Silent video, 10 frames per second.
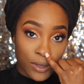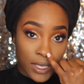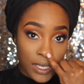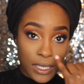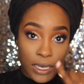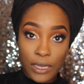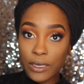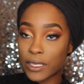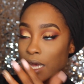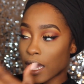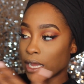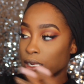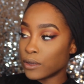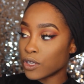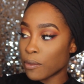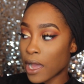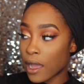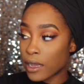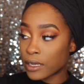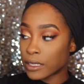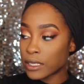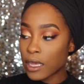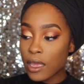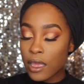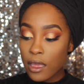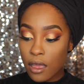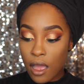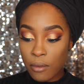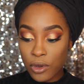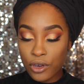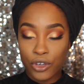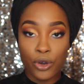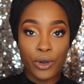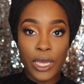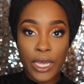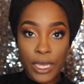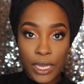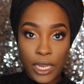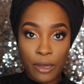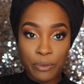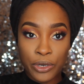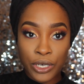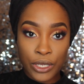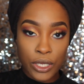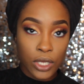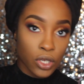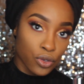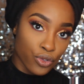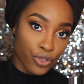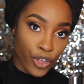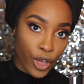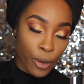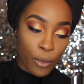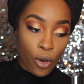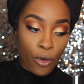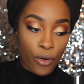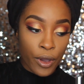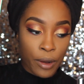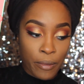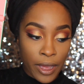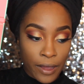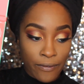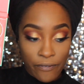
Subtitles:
So this is the colors that I did use on my eyes. I'm gonna go ahead and put them on my